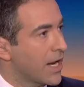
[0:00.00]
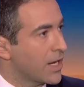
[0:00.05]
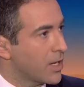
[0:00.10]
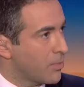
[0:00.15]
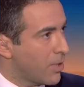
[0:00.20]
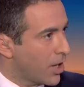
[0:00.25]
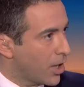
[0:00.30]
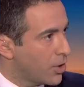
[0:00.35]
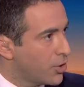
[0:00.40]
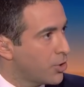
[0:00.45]

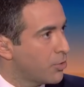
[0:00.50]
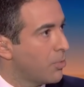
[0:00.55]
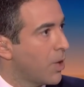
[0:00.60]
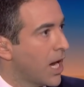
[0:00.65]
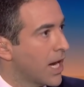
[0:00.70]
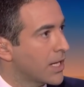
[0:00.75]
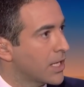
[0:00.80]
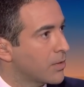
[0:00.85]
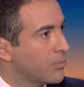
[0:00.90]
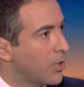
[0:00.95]
about
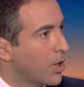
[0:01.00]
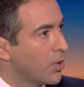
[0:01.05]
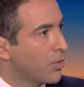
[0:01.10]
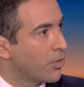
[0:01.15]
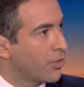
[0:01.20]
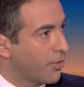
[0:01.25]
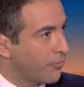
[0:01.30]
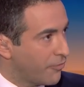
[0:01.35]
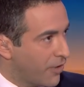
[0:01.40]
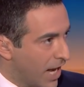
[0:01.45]
undermining
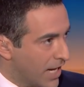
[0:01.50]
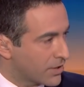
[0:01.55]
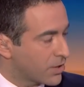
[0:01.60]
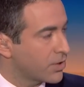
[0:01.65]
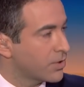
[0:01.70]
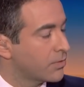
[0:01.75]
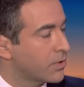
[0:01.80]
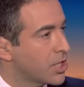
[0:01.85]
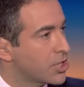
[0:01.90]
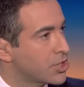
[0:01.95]
both the fact that
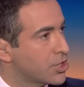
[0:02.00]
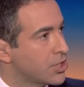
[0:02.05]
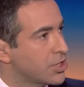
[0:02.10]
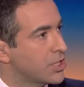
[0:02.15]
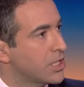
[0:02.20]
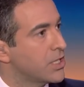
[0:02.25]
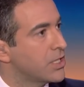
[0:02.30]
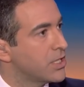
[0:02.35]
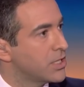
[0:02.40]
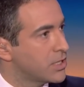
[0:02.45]
the Russians
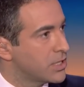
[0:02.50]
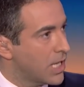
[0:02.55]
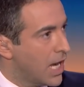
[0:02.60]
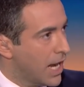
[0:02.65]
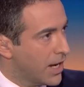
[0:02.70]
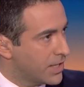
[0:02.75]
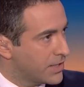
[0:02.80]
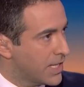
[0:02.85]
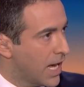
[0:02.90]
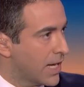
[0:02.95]
did this
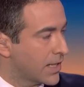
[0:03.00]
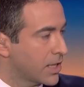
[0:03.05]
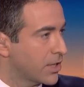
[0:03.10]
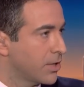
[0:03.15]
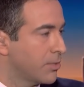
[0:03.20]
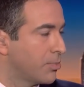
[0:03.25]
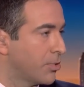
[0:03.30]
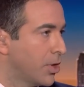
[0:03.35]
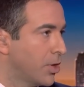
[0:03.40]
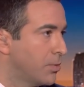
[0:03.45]
and attacking
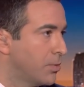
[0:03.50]
the probe?